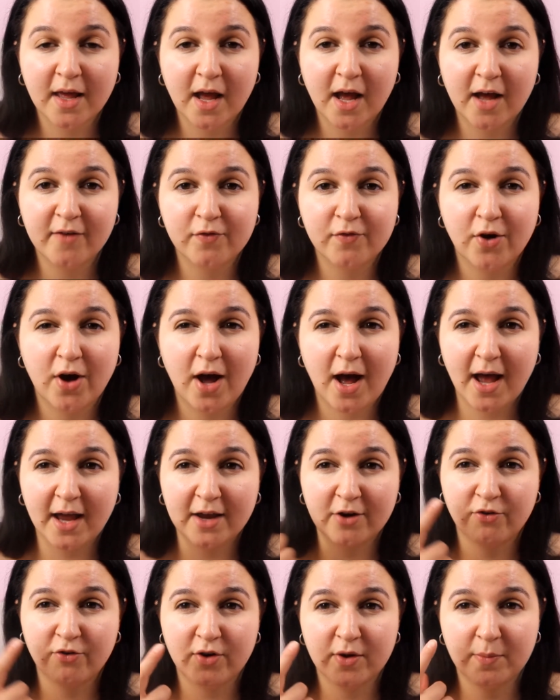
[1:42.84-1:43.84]
I've got eye
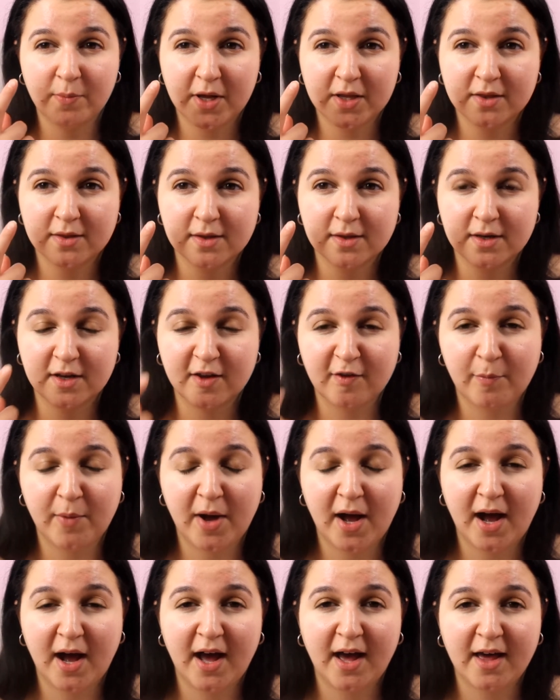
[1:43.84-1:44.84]
cream underneath
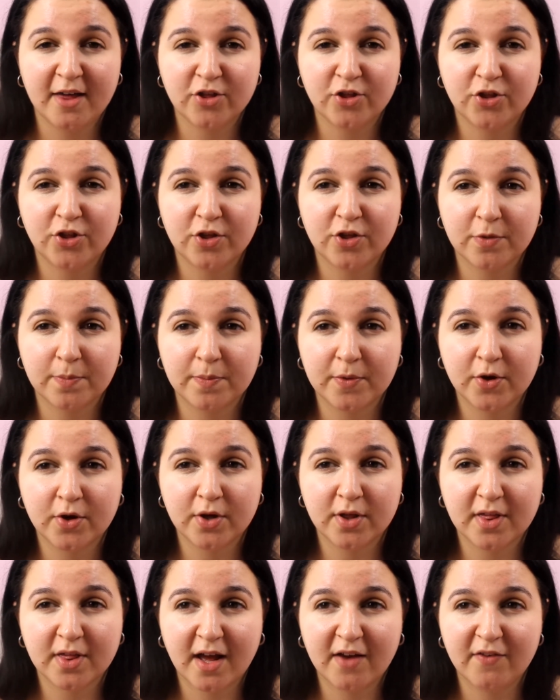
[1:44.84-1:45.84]
my eyes just
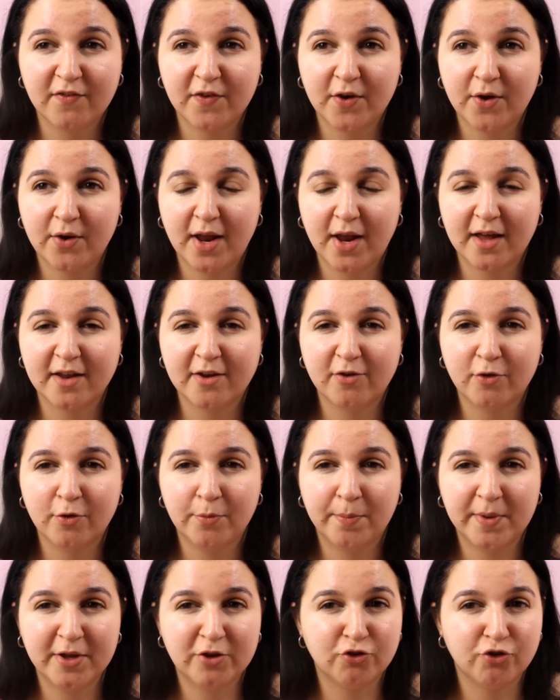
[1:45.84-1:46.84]
because I felt like they were
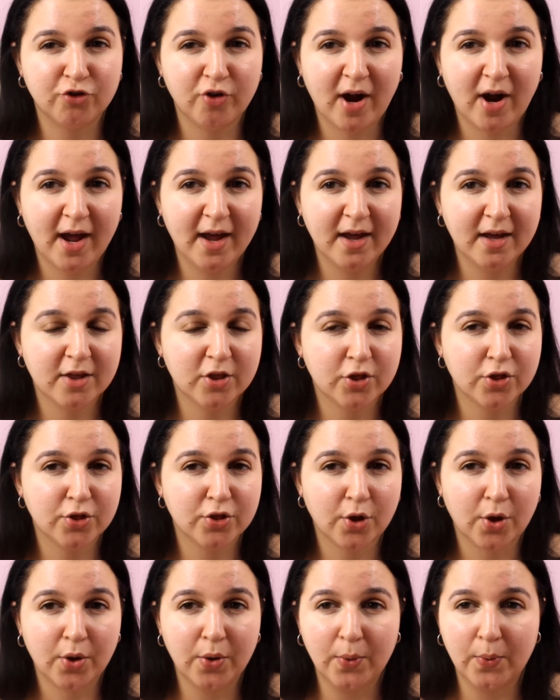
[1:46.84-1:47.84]
a bit dry
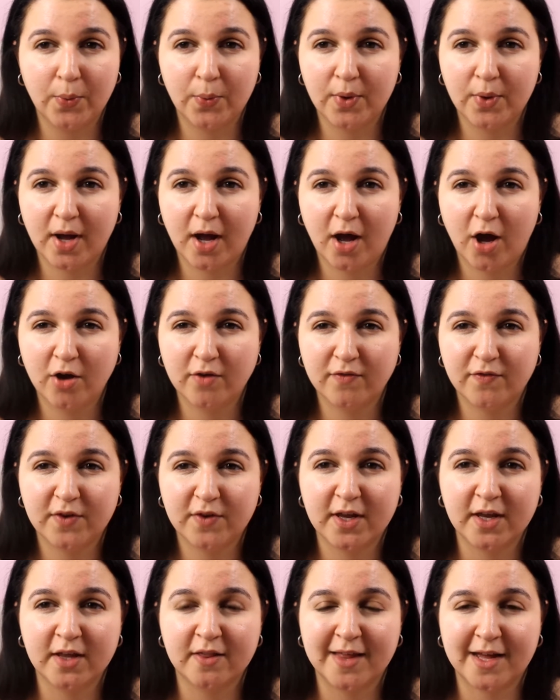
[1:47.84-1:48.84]
so
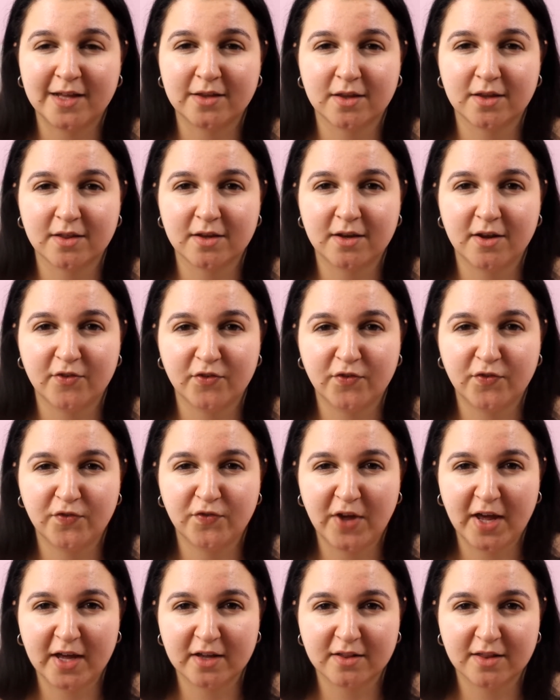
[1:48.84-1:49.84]
hopefully that doesn't
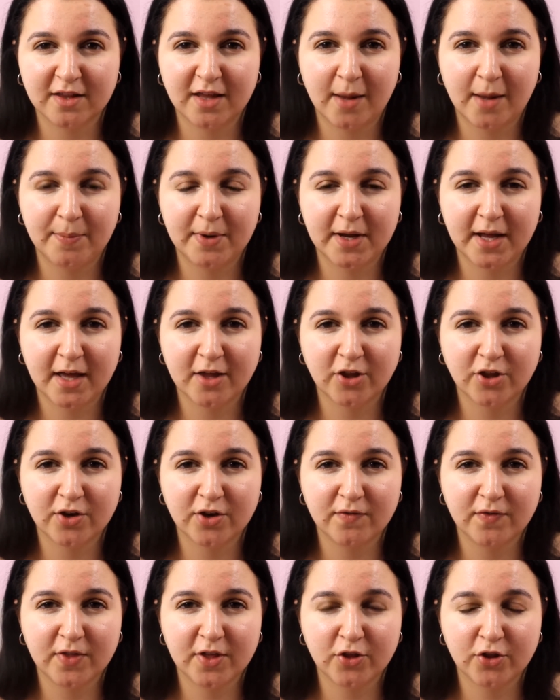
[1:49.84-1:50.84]
affect the application
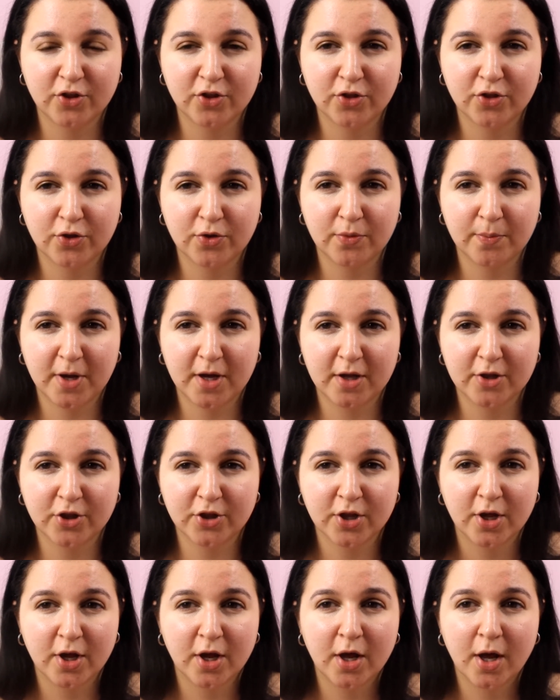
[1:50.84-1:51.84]
of this just too much
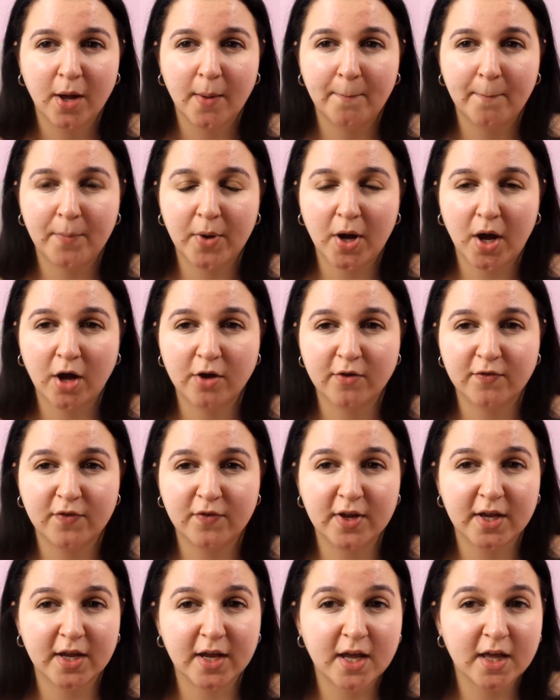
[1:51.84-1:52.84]
but
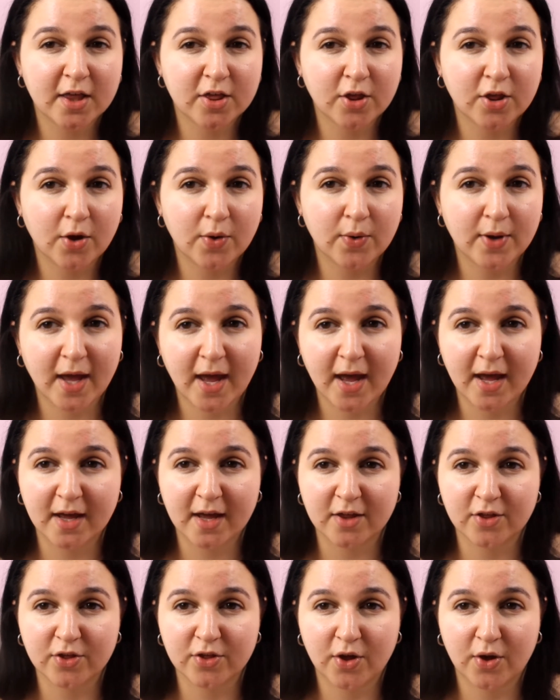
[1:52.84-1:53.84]
hopefully it's
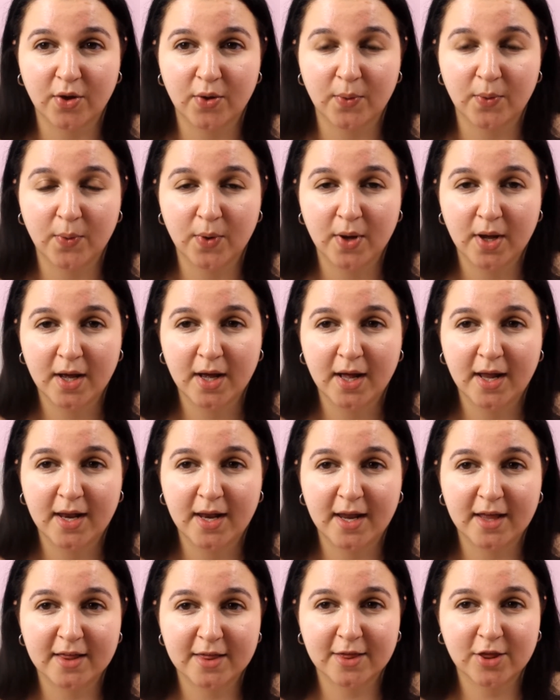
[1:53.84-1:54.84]
okay so
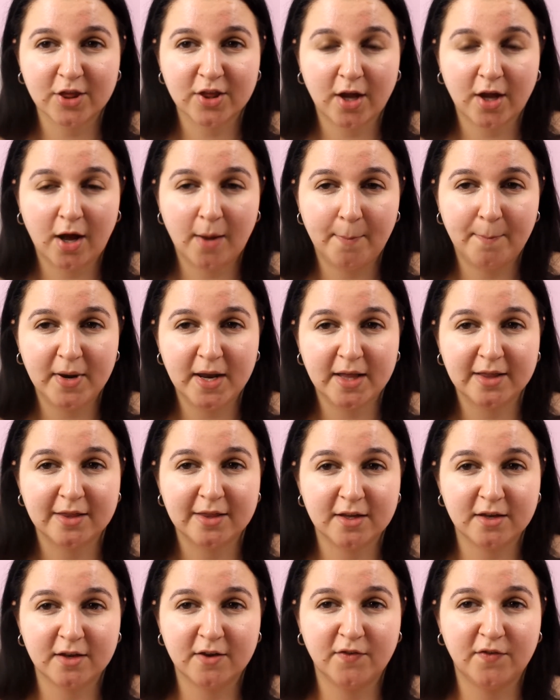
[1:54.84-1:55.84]
let's start
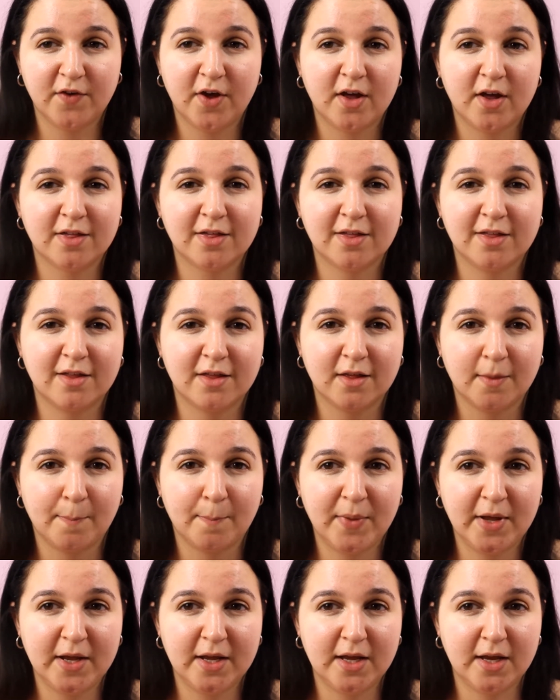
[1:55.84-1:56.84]
blending the first
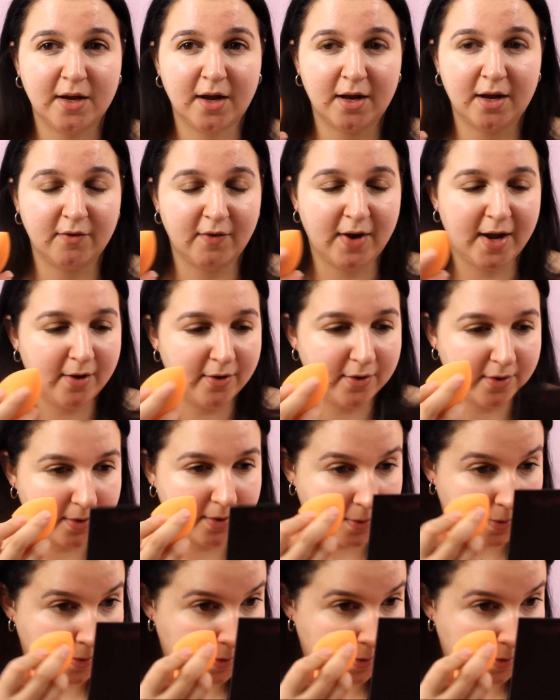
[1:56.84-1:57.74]
pinky colour out.